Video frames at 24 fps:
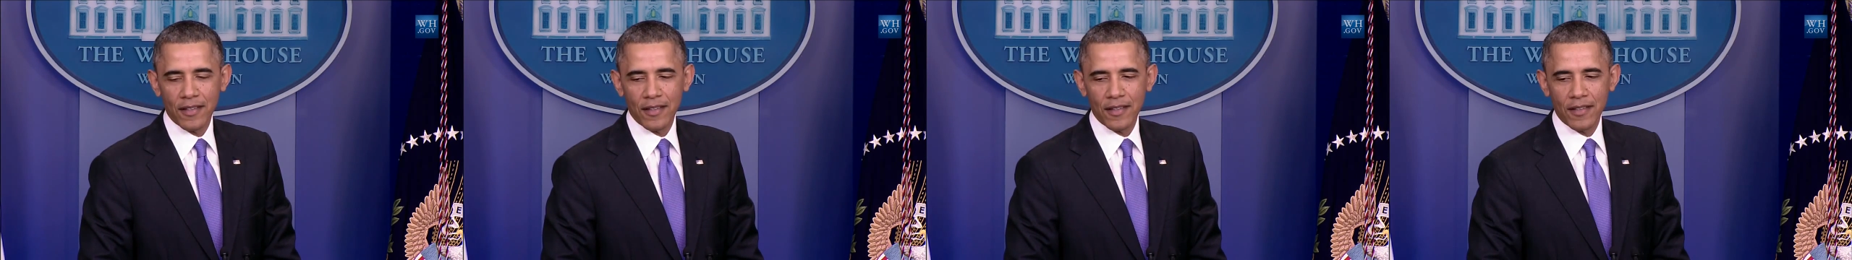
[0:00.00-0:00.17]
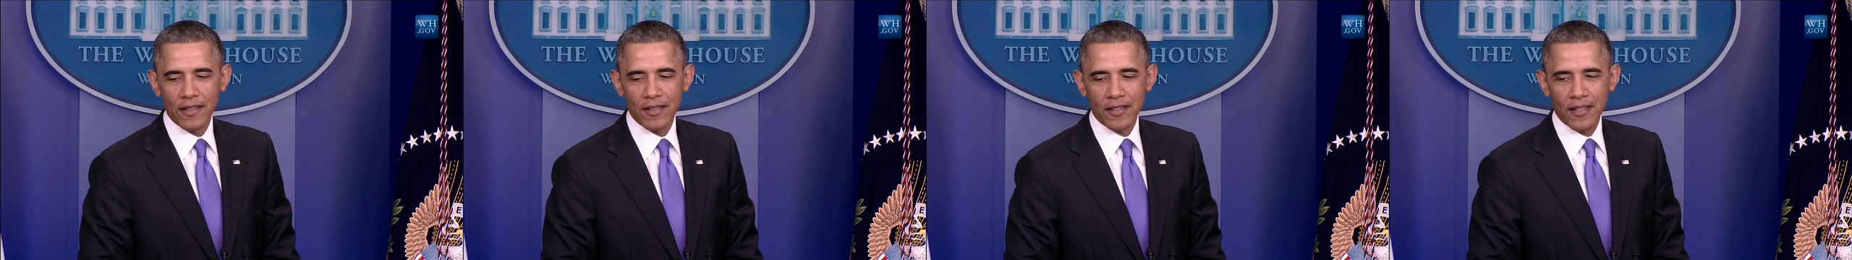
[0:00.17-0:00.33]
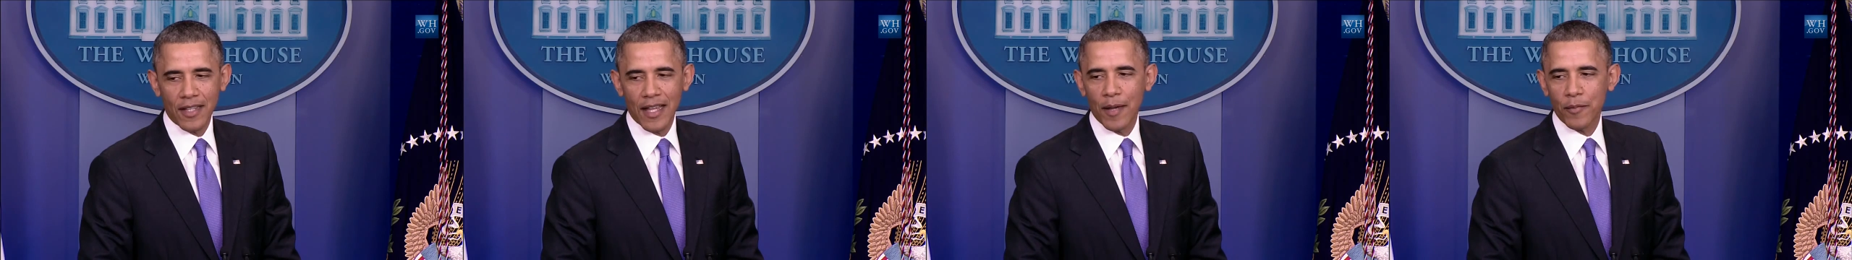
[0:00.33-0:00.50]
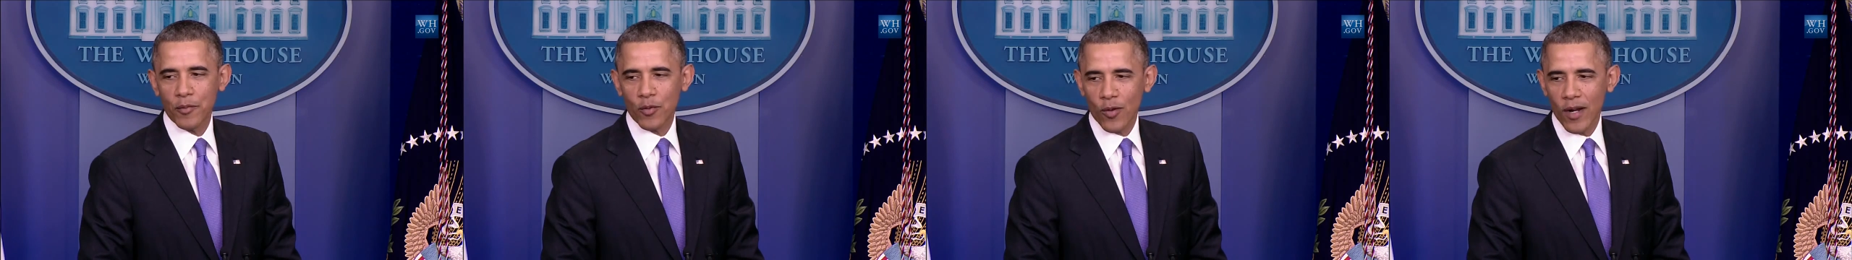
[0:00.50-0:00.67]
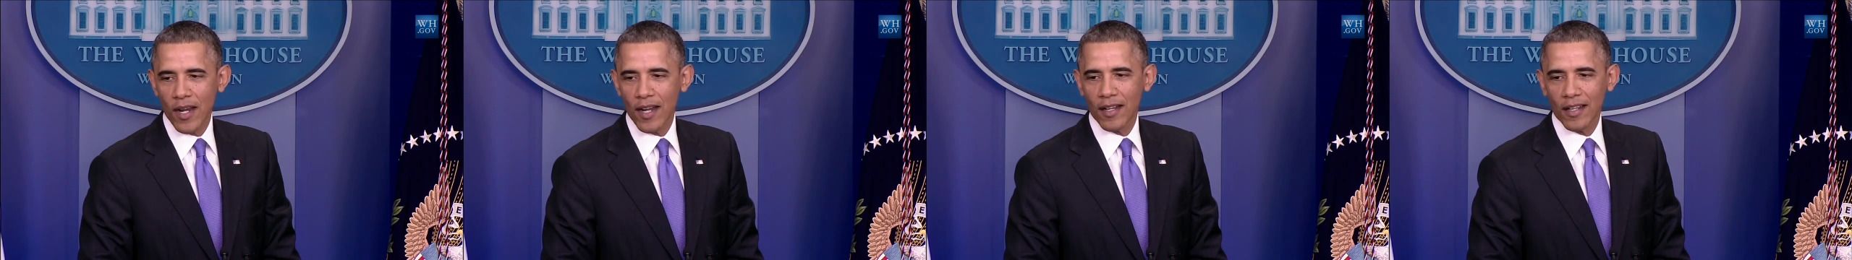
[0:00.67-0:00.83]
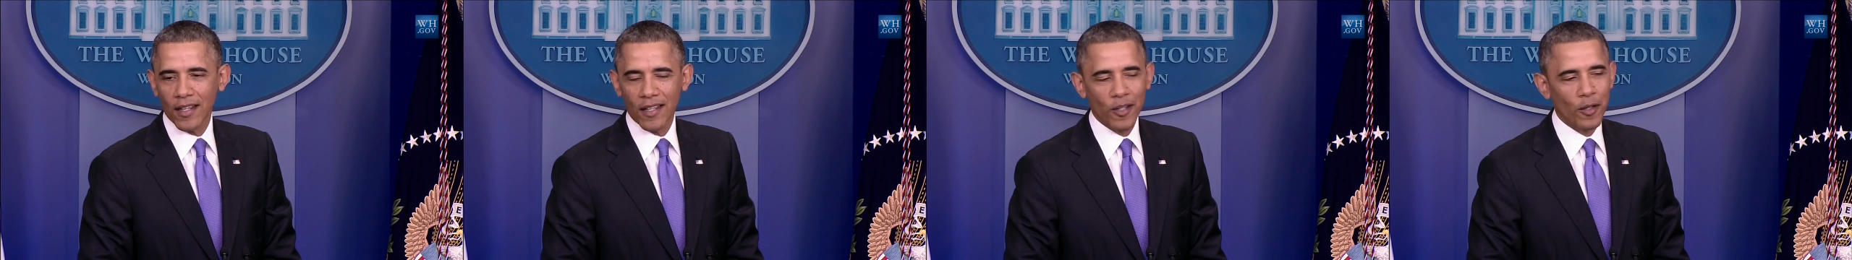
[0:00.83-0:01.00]
slapped
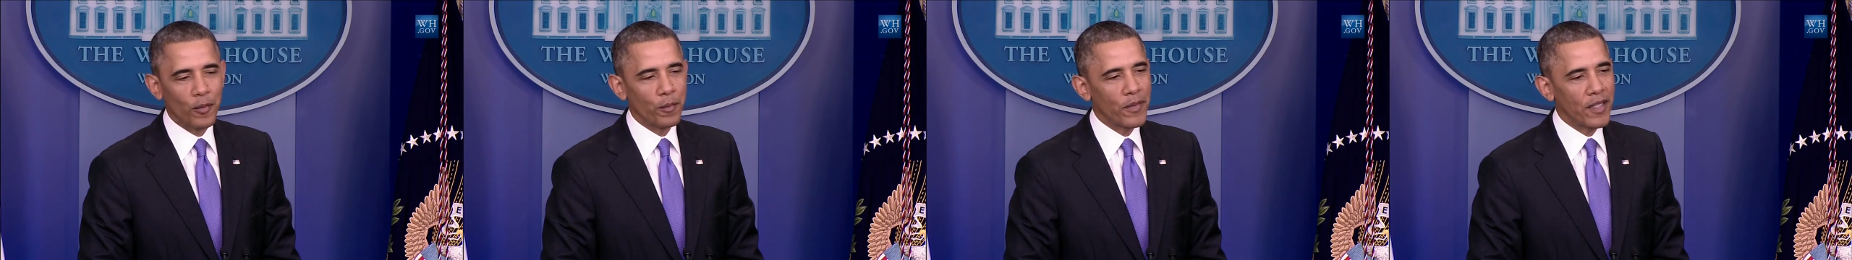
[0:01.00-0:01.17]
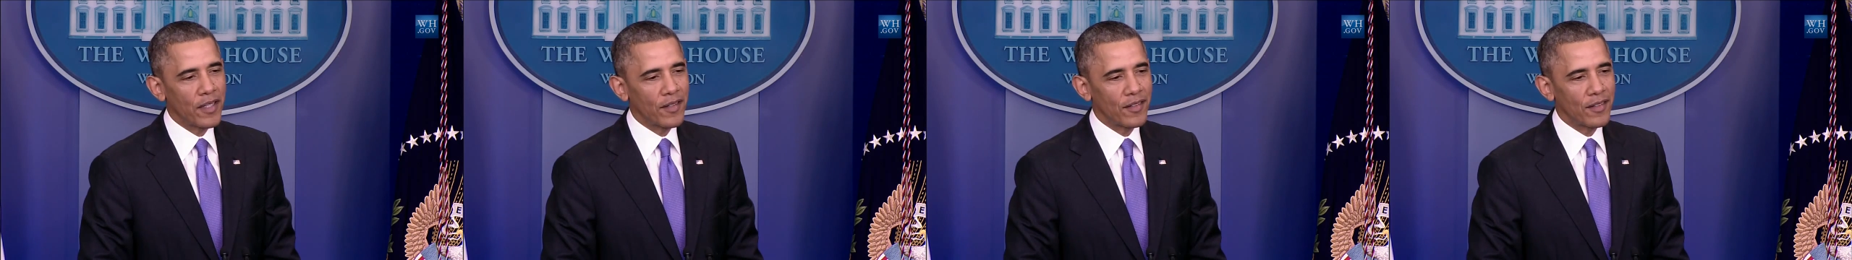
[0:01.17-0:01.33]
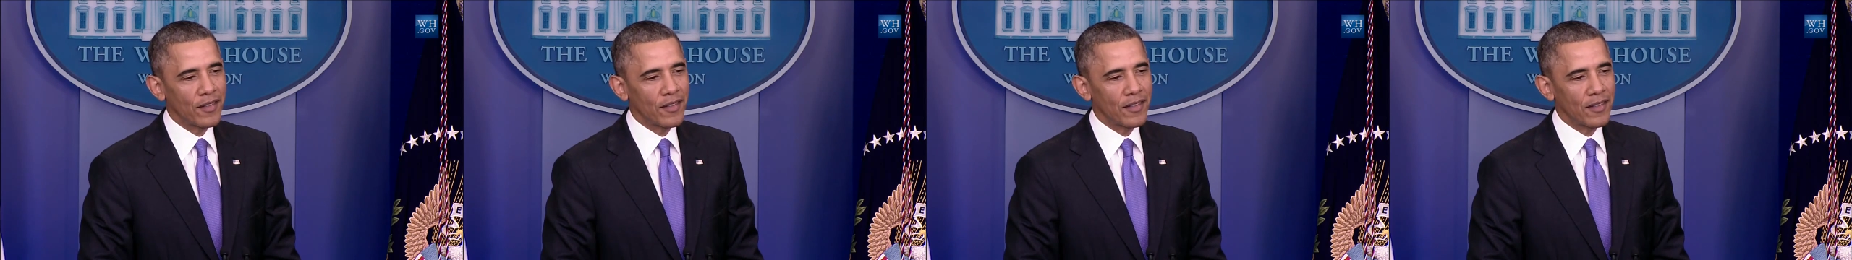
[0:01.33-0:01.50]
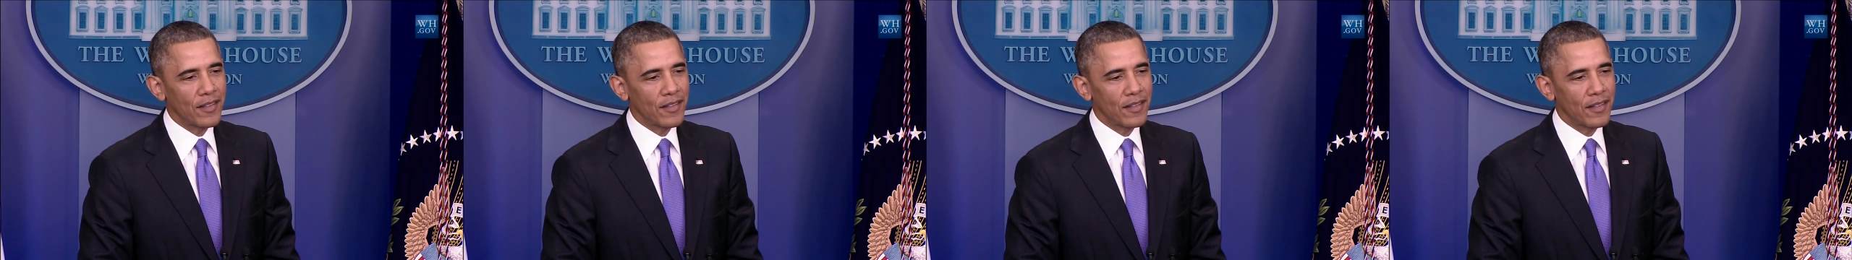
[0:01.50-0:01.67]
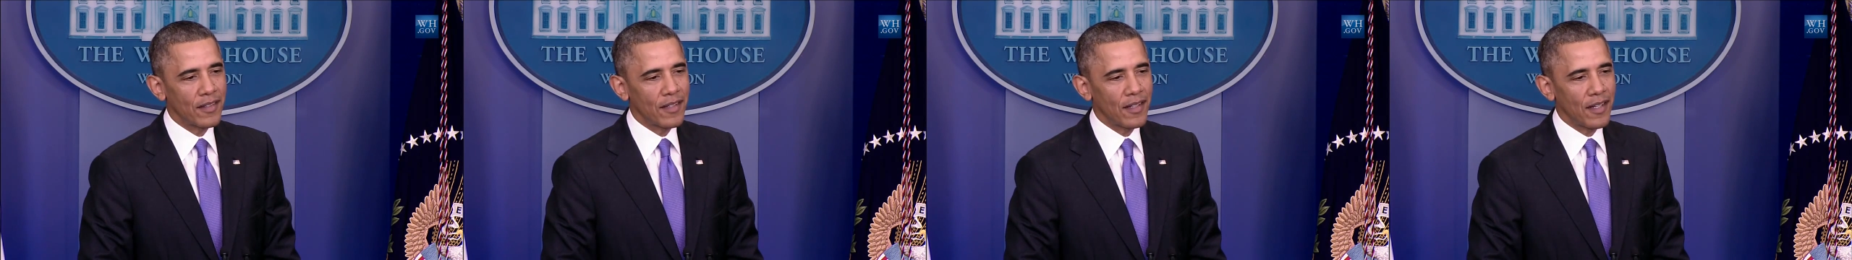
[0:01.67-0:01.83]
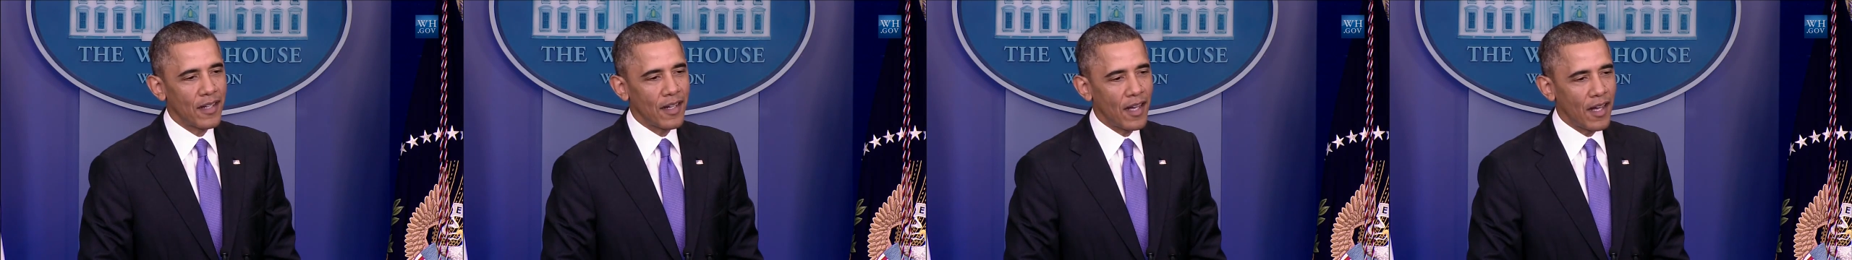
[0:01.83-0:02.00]
around a little bit
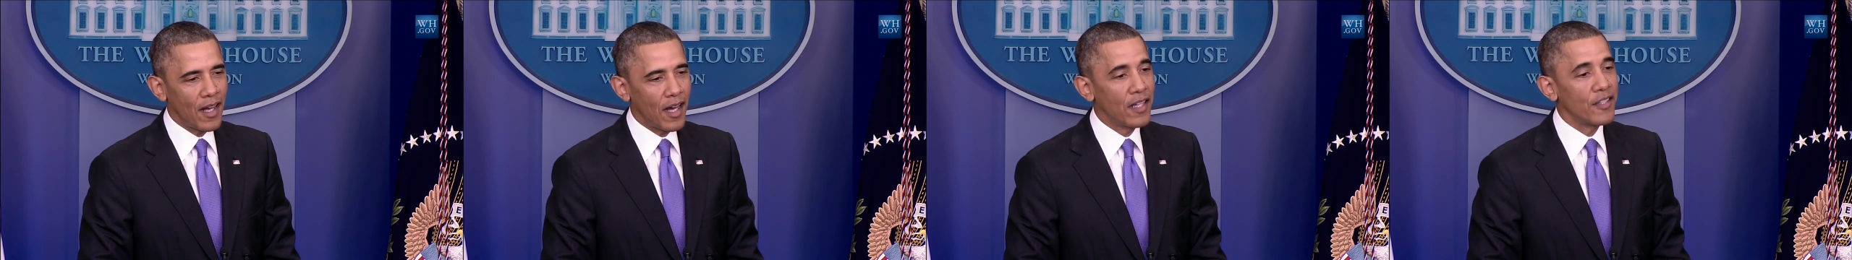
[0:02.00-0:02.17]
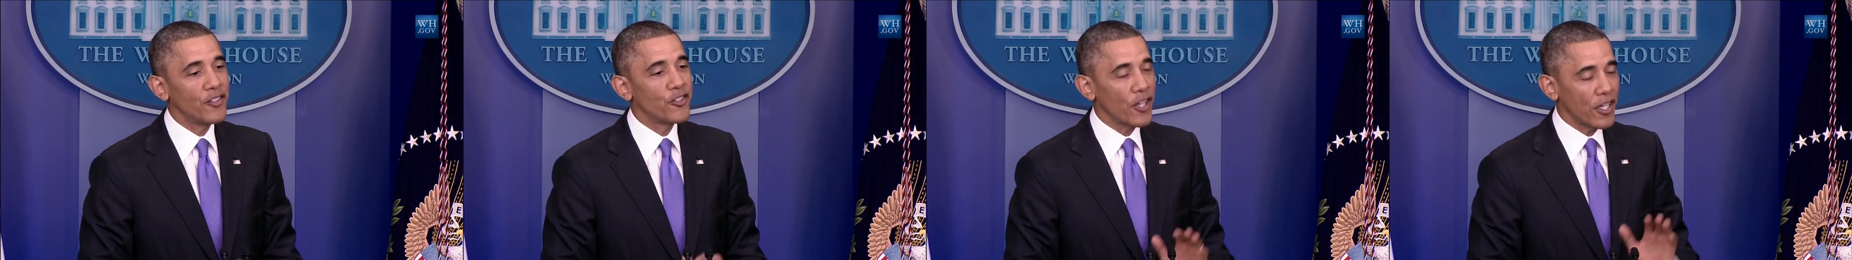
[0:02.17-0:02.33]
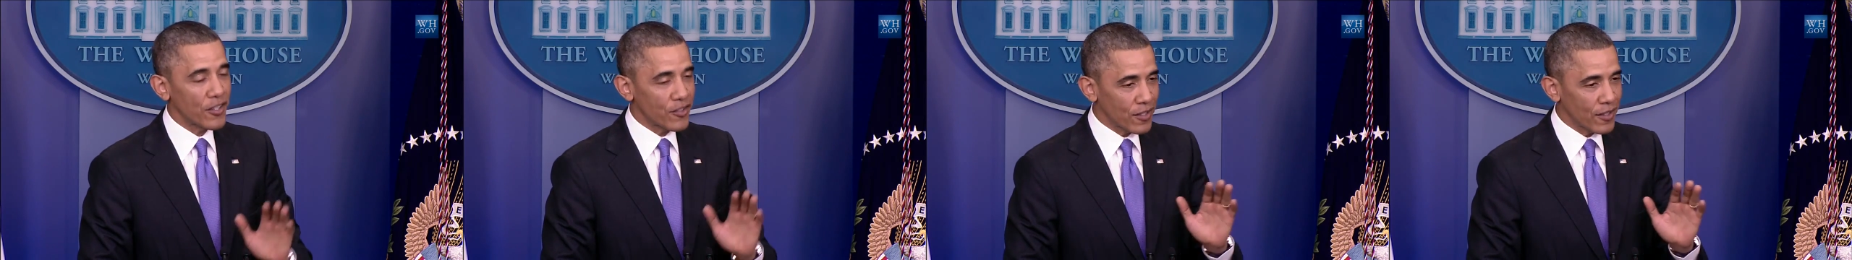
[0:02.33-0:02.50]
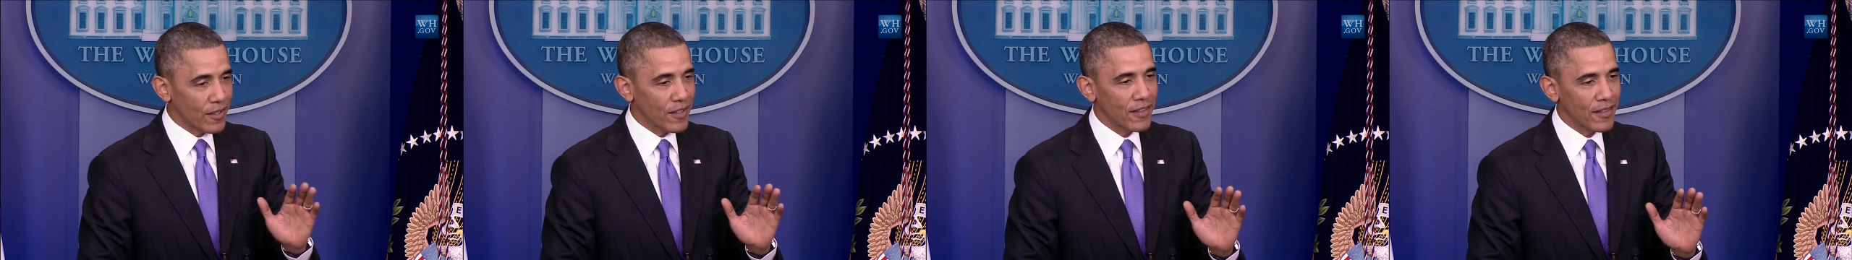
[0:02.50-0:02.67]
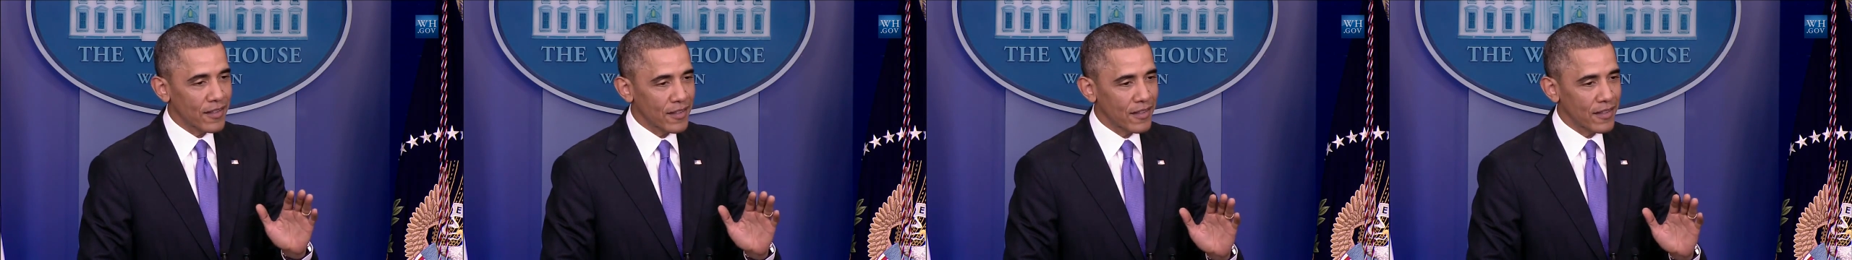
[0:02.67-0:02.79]
unjustly.